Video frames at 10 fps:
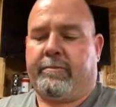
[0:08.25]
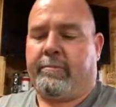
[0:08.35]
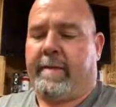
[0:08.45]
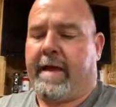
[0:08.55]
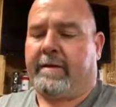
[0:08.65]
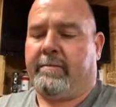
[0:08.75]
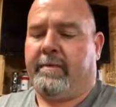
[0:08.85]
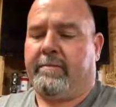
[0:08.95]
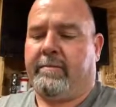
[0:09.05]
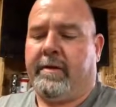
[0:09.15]

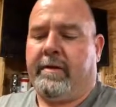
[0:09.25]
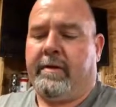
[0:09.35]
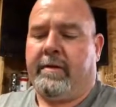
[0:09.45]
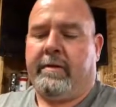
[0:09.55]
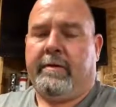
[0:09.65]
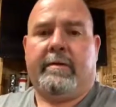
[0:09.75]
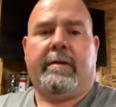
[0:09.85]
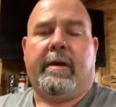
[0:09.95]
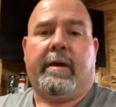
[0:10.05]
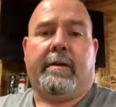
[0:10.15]
MAXIMUM
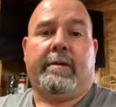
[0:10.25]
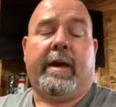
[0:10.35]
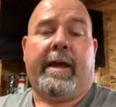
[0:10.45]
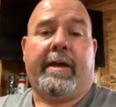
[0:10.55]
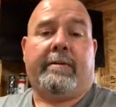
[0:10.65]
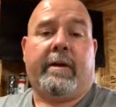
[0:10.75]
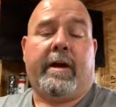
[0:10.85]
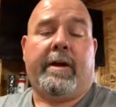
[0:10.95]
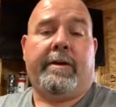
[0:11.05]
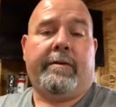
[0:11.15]
diagonal
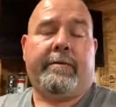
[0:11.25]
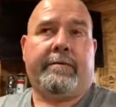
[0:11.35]
cutter,